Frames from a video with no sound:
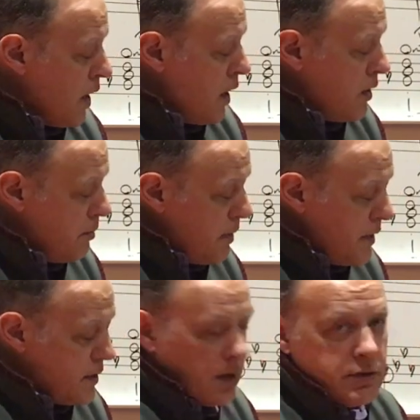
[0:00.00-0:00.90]
The
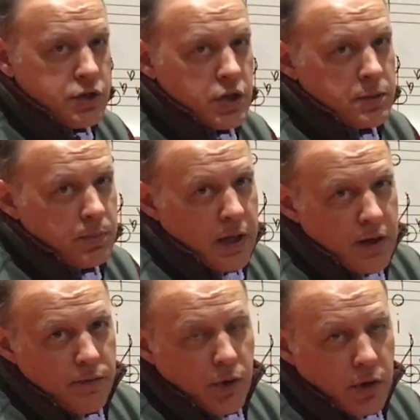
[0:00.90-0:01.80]
piece that I was just playing
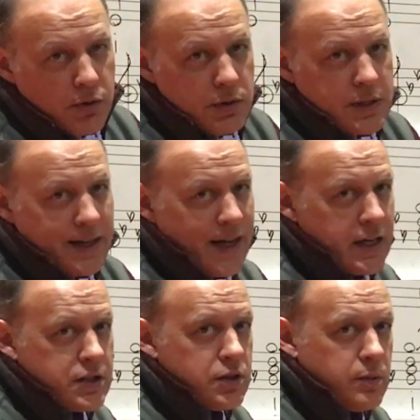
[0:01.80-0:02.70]
for you is an
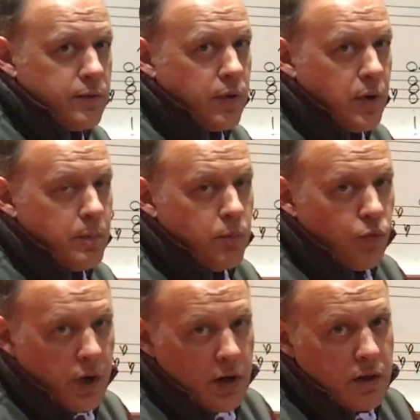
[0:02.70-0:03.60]
excerpt from
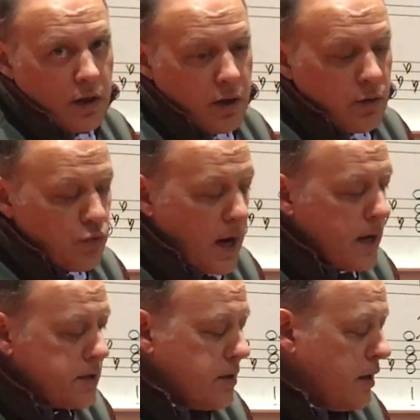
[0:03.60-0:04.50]
one of the
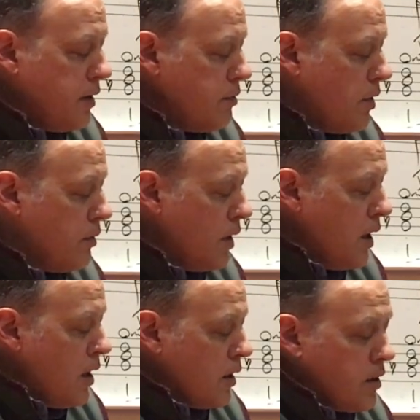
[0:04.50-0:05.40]
rags that he wrote
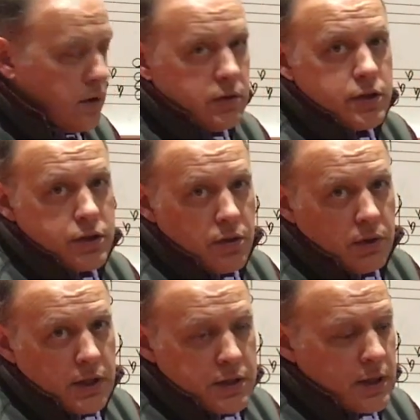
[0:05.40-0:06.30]
called
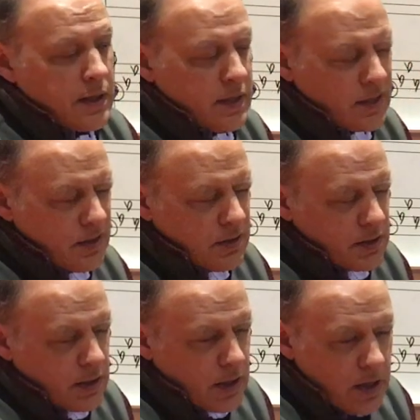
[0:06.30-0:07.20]
Solace, and this
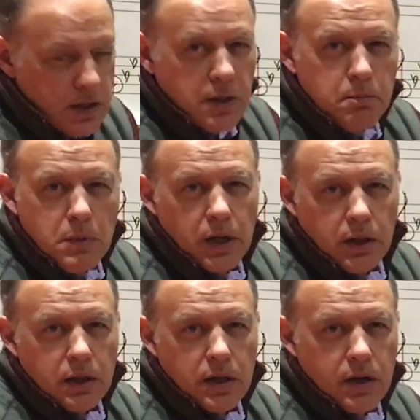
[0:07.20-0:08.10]
is in the
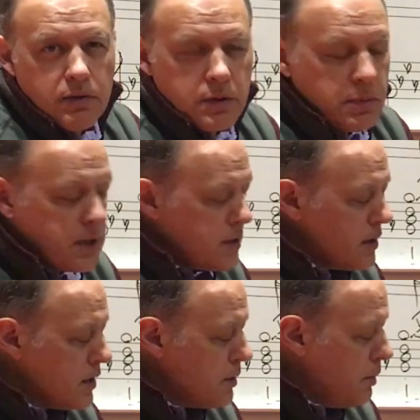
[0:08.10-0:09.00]
middle of the piece. It
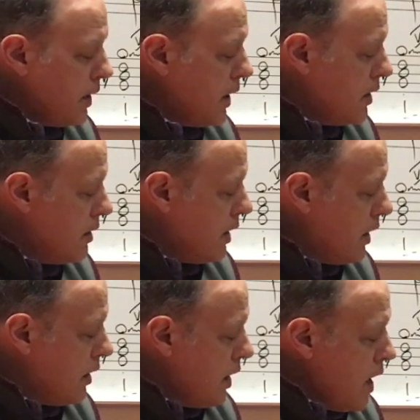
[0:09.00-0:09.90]
doesn't begin
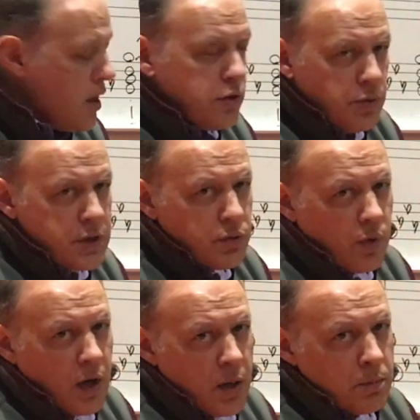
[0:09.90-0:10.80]
there. The reason
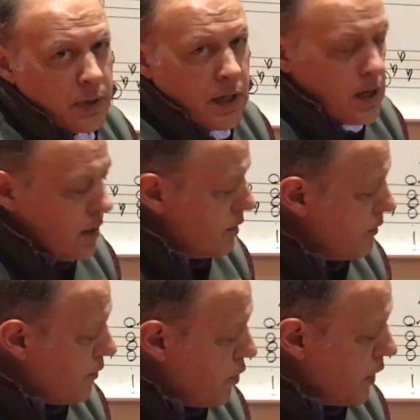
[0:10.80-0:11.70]
why I'm playing it
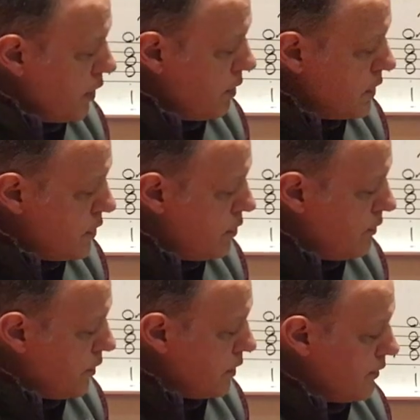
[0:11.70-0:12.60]
for you is
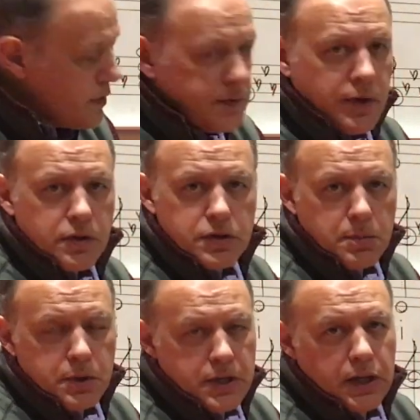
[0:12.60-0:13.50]
twofold. First of all, there's a
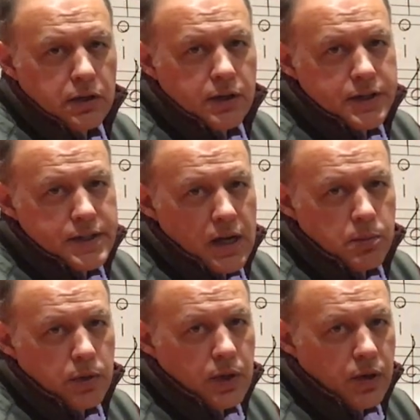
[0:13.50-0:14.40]
particular
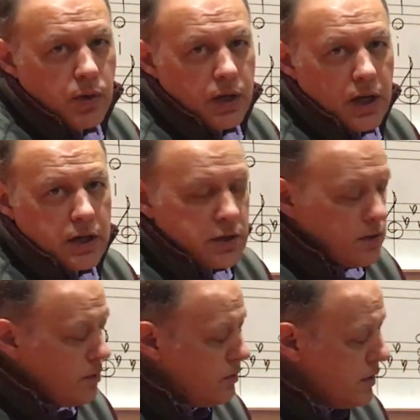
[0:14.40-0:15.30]
example I want to get
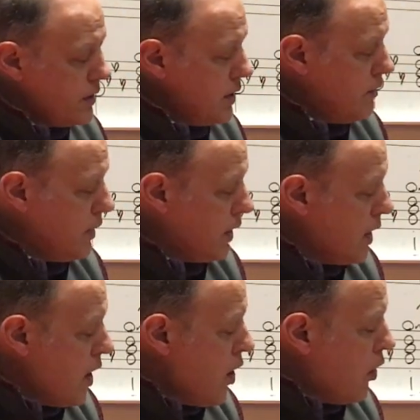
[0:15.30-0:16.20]
to this evening.
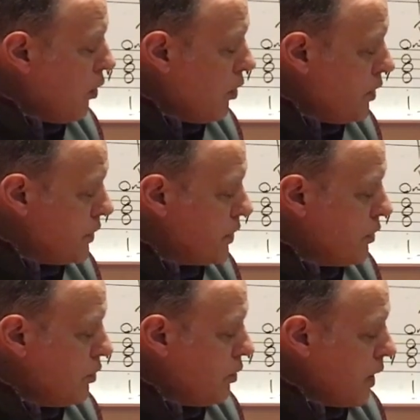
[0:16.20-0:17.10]

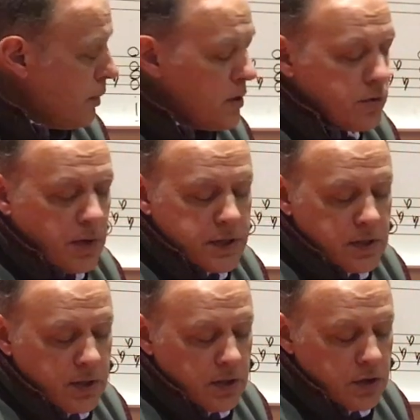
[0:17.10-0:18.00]
Also, what I'm
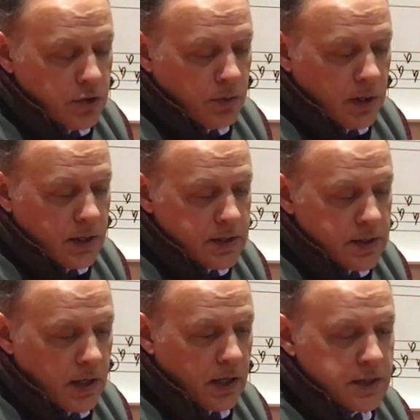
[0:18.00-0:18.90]
interested in doing is
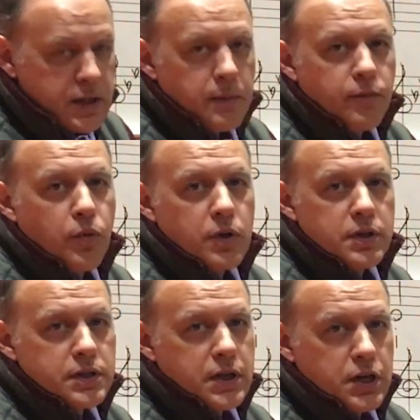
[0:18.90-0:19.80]
setting us up for
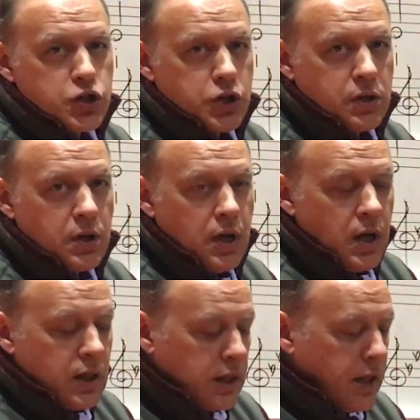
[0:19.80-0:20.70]
discussion
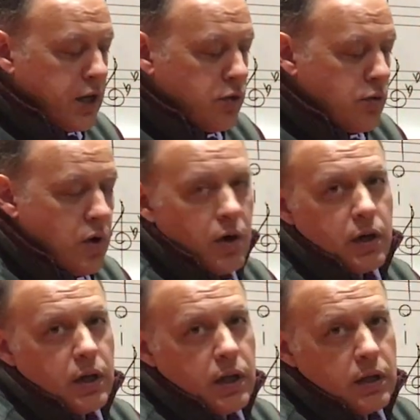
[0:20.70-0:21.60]
later
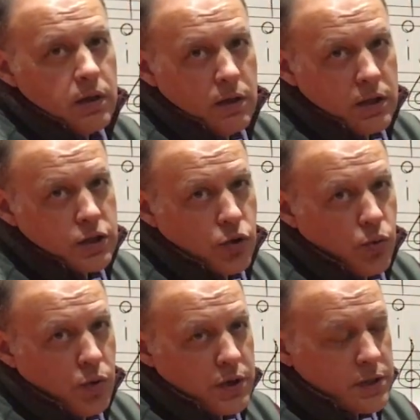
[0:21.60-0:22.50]
on in this
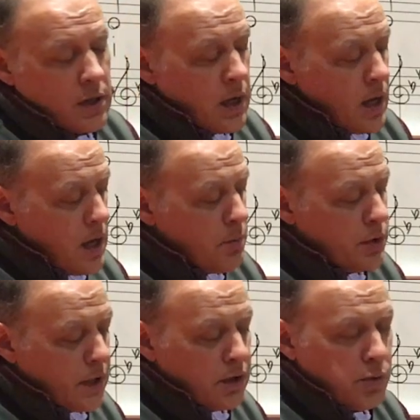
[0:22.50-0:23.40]
course. In
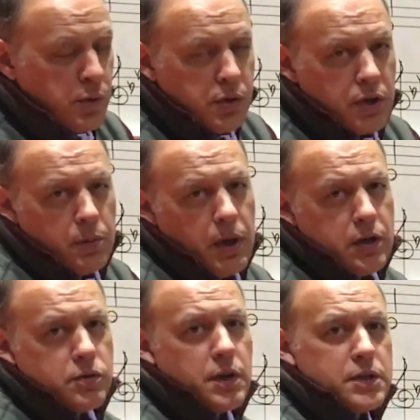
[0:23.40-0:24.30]
particular, what we're going to be
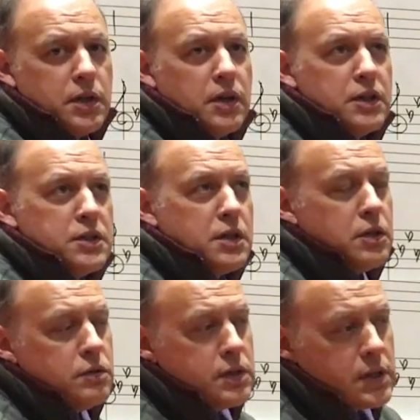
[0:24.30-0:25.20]
interested in is the
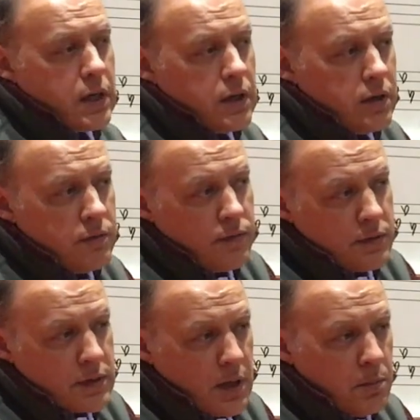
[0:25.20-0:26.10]
use of
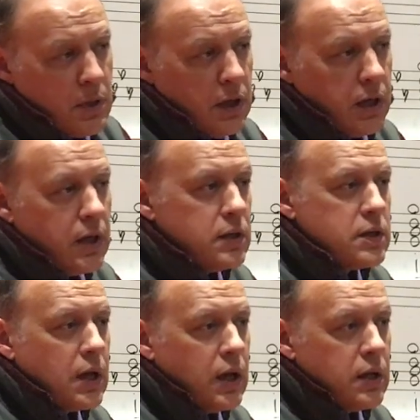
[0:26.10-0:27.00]
submediant
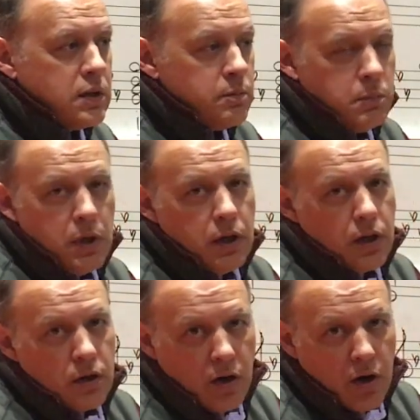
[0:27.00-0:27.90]
and
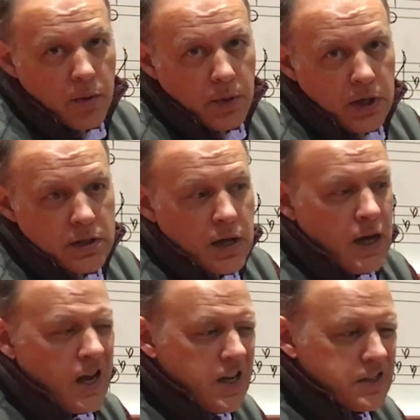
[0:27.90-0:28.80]
mediant harmonies
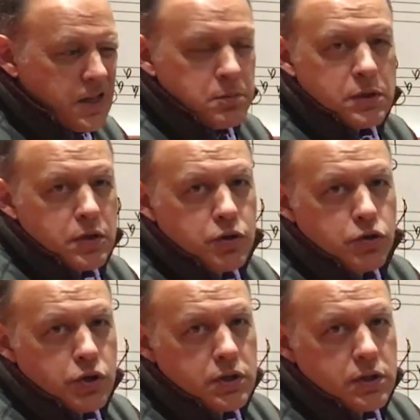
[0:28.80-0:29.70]
as
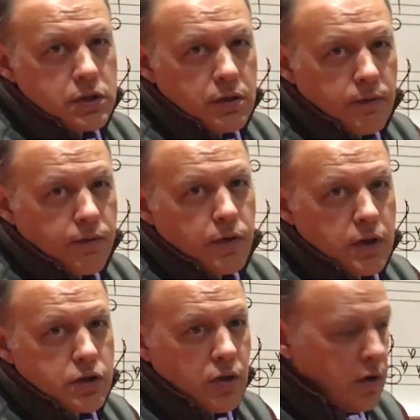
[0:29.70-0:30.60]
substitutions for the
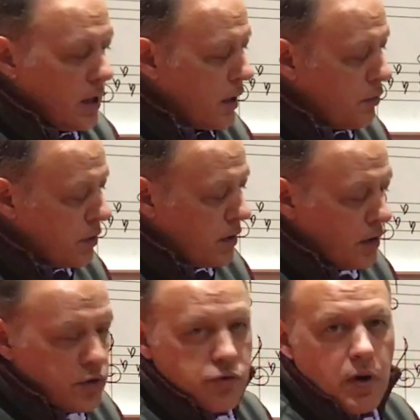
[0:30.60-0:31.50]
tonic, and we're going to
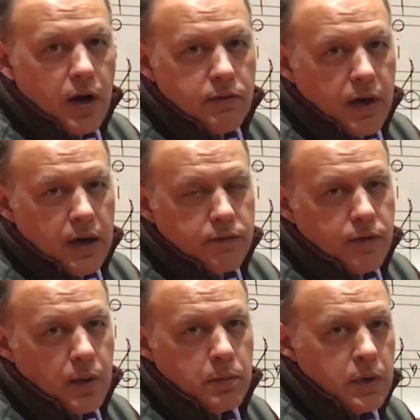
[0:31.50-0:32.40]
derive that
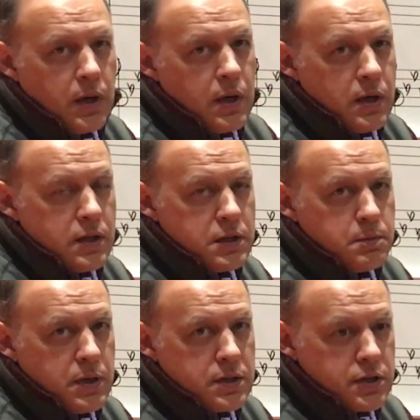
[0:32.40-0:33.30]
from this
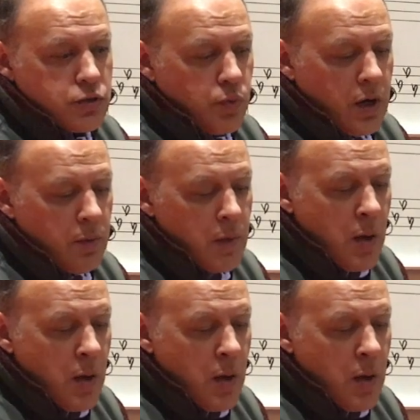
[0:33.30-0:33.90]
piece well.